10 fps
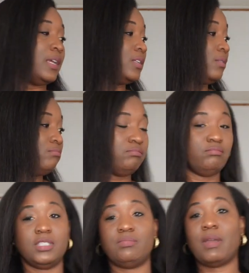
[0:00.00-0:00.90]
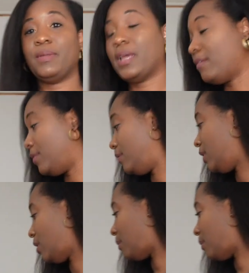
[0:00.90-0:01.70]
So this might be the outfit video.